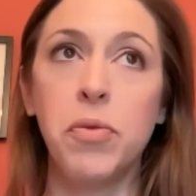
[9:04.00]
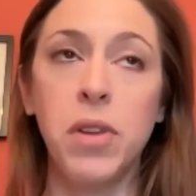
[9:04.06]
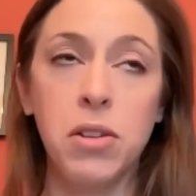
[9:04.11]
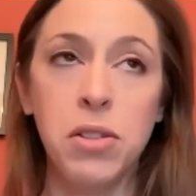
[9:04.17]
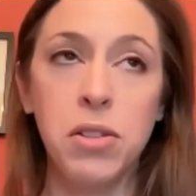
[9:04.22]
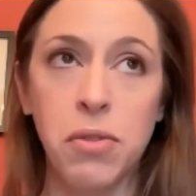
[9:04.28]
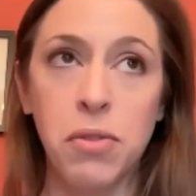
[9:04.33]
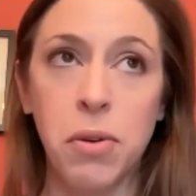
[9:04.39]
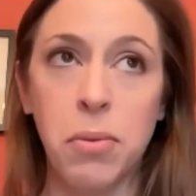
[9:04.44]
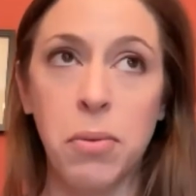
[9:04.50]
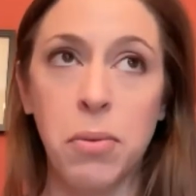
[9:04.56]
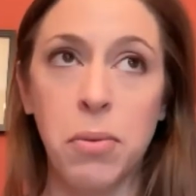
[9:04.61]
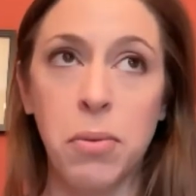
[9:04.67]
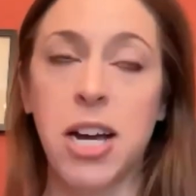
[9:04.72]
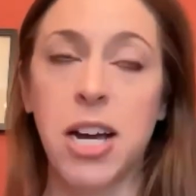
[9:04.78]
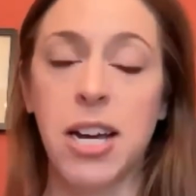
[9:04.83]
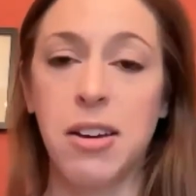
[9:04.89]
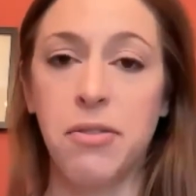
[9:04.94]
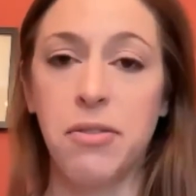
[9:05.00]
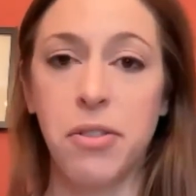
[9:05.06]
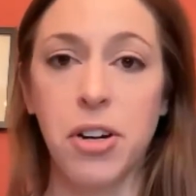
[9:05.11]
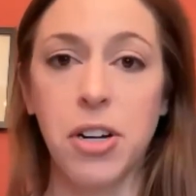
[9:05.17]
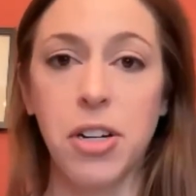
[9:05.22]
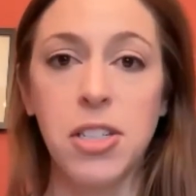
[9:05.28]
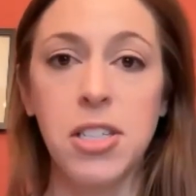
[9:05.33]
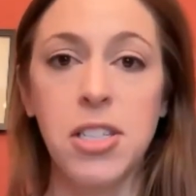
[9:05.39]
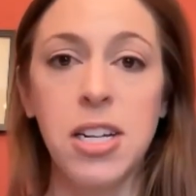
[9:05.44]
those from their diet
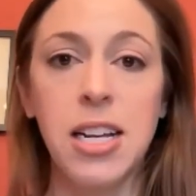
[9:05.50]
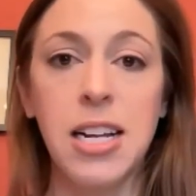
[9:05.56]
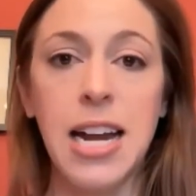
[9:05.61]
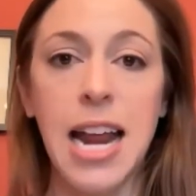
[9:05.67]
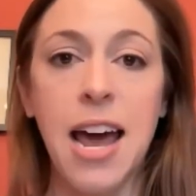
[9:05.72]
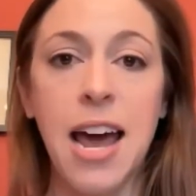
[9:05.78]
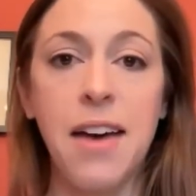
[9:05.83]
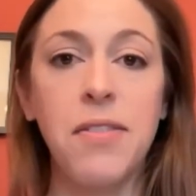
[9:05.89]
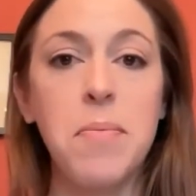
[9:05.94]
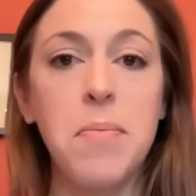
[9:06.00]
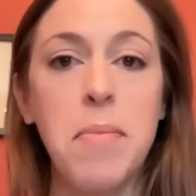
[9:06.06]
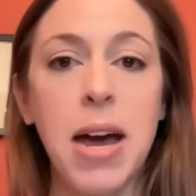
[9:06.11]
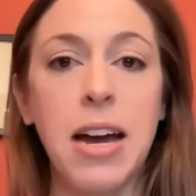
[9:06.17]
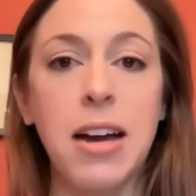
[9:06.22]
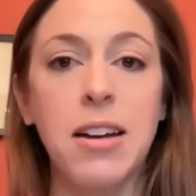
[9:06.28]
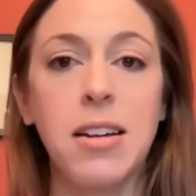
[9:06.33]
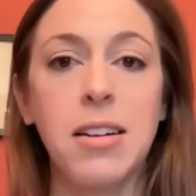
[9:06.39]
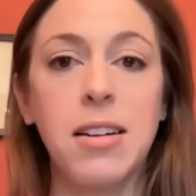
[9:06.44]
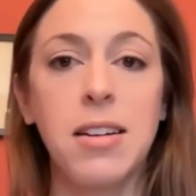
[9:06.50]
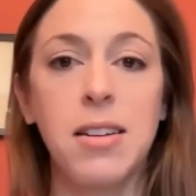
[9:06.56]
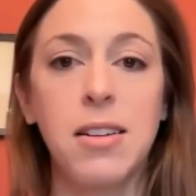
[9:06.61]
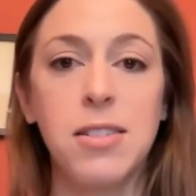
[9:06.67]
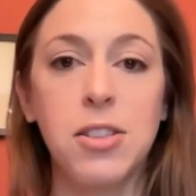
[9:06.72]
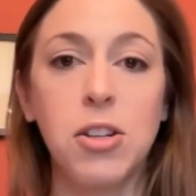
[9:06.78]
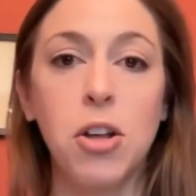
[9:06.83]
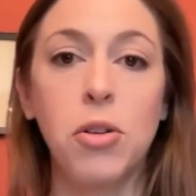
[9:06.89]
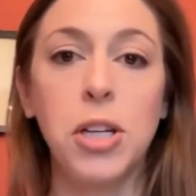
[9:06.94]
first and add them back
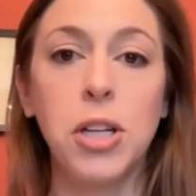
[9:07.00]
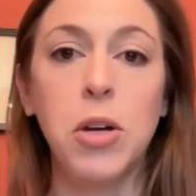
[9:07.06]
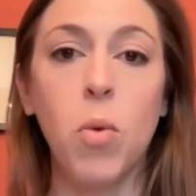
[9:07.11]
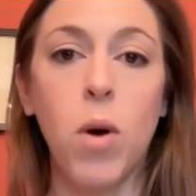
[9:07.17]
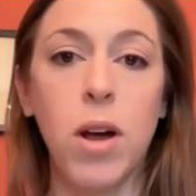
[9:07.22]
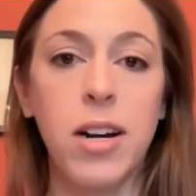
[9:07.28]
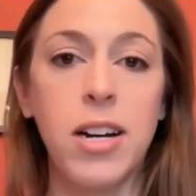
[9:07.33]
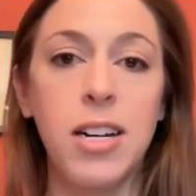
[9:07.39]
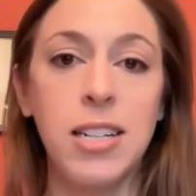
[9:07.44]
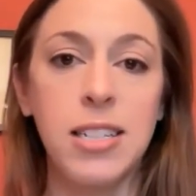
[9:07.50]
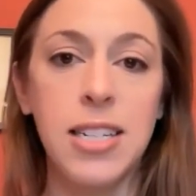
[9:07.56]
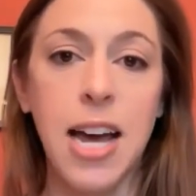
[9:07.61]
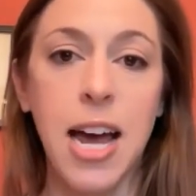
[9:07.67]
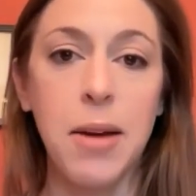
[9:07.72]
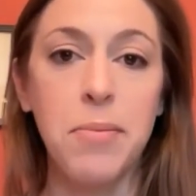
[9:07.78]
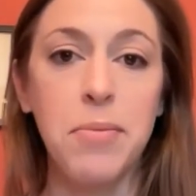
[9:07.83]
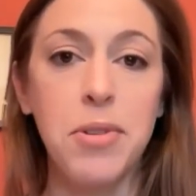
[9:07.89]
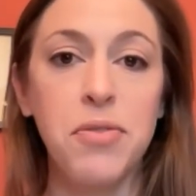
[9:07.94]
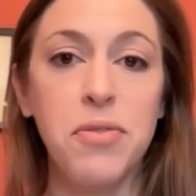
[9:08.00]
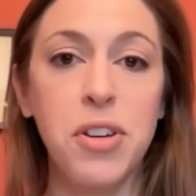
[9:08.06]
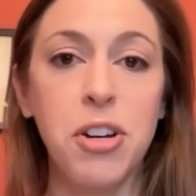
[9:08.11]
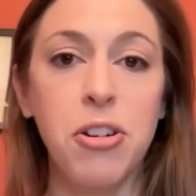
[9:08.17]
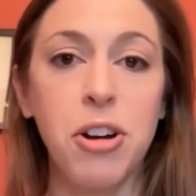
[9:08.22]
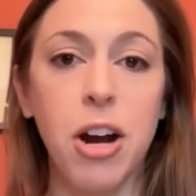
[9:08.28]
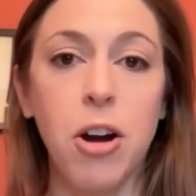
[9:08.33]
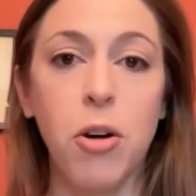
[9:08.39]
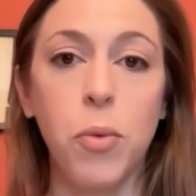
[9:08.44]
slowly one at a time to
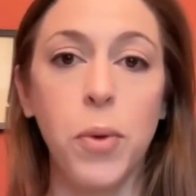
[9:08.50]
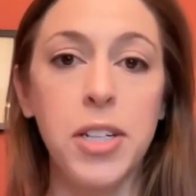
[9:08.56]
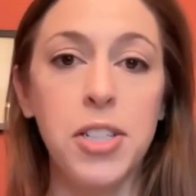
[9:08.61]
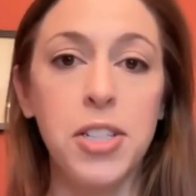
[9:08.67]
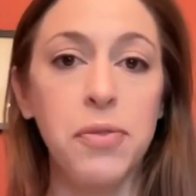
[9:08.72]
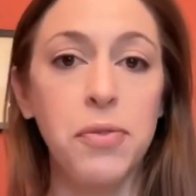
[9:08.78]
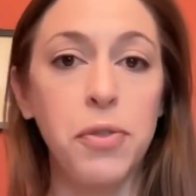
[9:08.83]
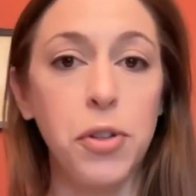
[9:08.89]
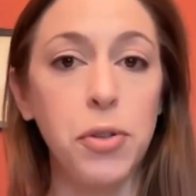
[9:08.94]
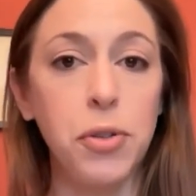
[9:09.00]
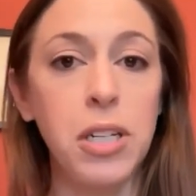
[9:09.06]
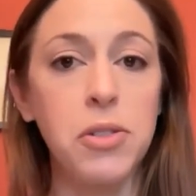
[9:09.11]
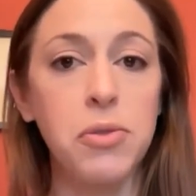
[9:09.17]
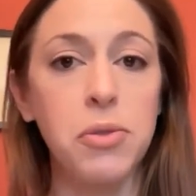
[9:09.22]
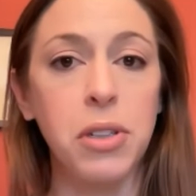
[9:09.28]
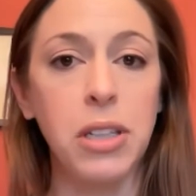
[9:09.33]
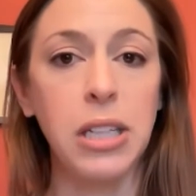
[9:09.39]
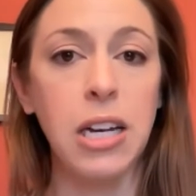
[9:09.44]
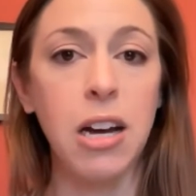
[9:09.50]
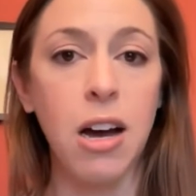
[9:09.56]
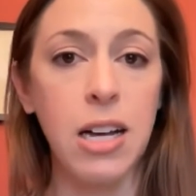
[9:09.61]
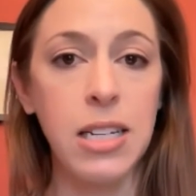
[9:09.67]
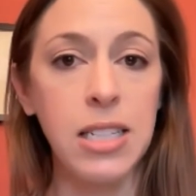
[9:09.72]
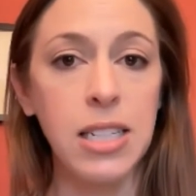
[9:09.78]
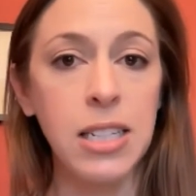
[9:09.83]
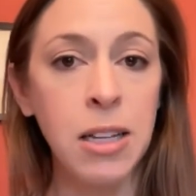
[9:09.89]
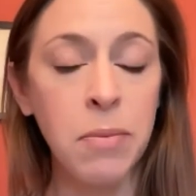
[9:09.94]
figure out which food is really
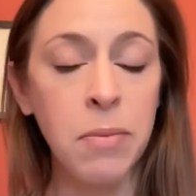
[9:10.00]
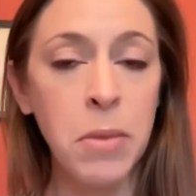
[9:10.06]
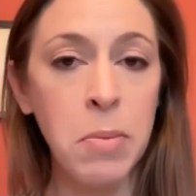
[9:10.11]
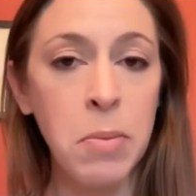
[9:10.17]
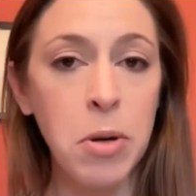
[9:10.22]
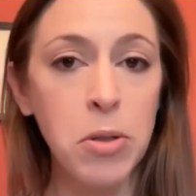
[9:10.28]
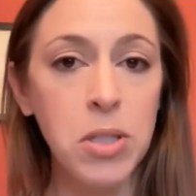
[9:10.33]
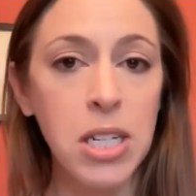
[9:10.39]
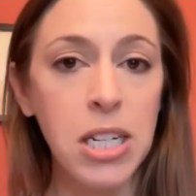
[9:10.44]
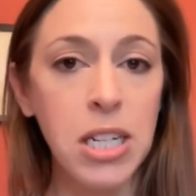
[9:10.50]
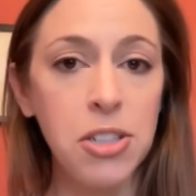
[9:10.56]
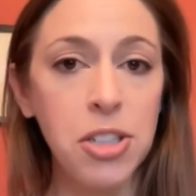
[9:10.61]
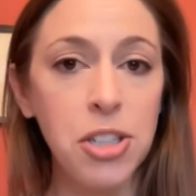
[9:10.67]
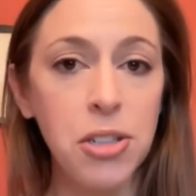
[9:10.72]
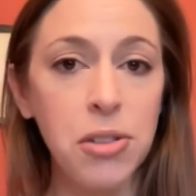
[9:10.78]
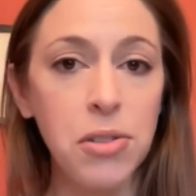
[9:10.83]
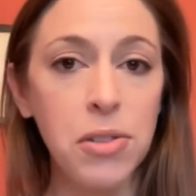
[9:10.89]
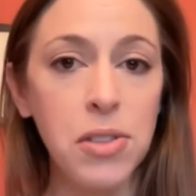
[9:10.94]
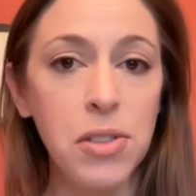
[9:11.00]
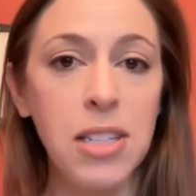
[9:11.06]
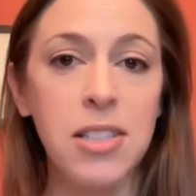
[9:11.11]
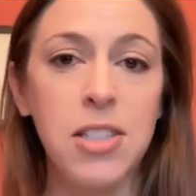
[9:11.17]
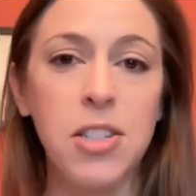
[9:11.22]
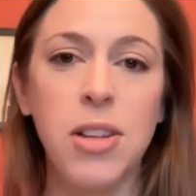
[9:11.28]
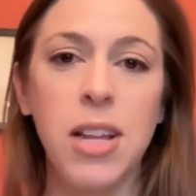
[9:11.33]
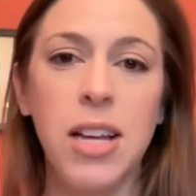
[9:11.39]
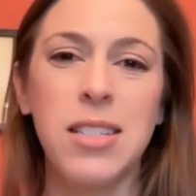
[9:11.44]
causing them the most issues.
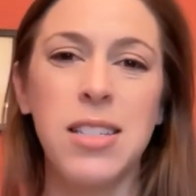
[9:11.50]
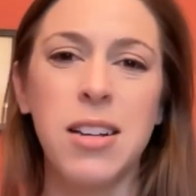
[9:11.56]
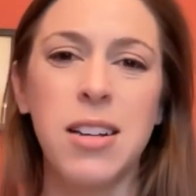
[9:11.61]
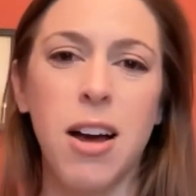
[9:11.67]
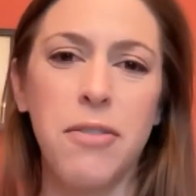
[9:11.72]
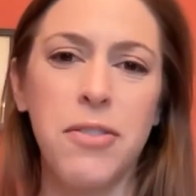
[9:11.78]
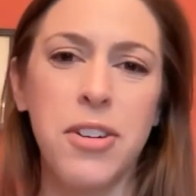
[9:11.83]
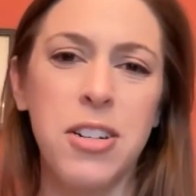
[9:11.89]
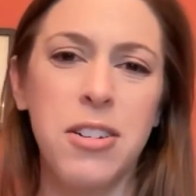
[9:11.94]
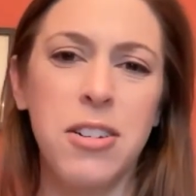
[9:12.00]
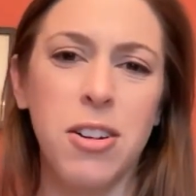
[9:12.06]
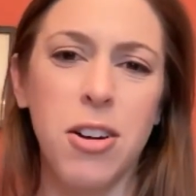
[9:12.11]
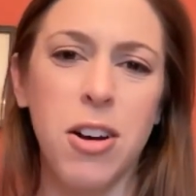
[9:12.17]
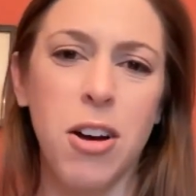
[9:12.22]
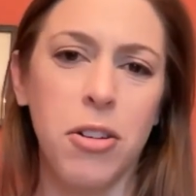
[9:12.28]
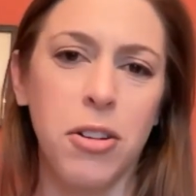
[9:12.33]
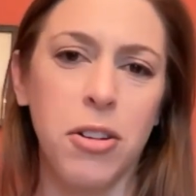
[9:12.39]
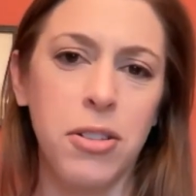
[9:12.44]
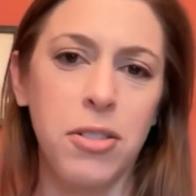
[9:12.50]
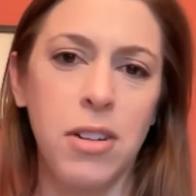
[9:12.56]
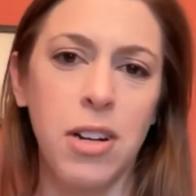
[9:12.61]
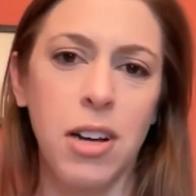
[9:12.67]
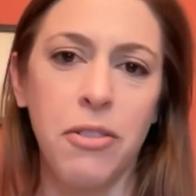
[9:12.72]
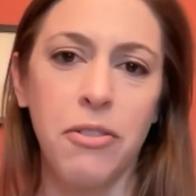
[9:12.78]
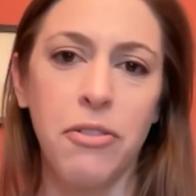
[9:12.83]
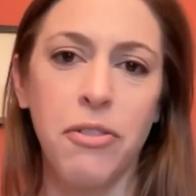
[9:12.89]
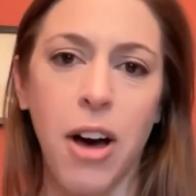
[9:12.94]
And so that's often called
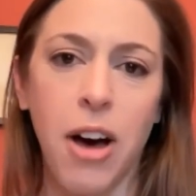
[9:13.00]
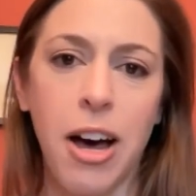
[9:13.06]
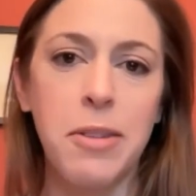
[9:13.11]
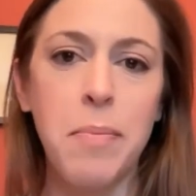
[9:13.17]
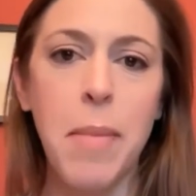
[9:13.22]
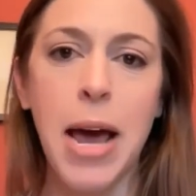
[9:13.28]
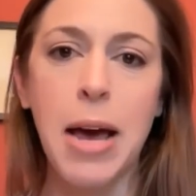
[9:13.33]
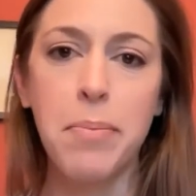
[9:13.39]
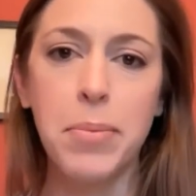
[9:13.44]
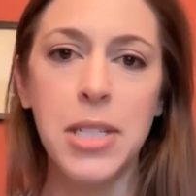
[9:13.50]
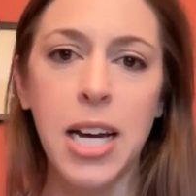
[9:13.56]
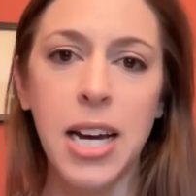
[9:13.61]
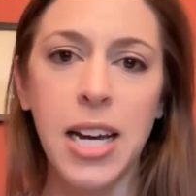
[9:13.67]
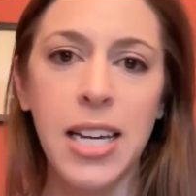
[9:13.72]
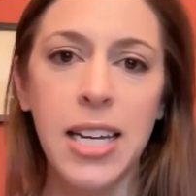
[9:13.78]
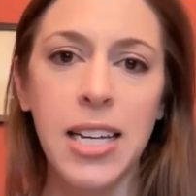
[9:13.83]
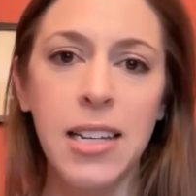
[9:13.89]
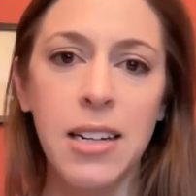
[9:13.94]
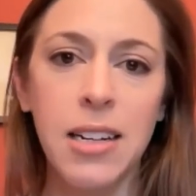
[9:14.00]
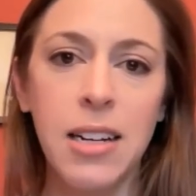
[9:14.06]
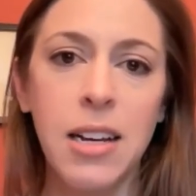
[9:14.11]
a Fodmap diet,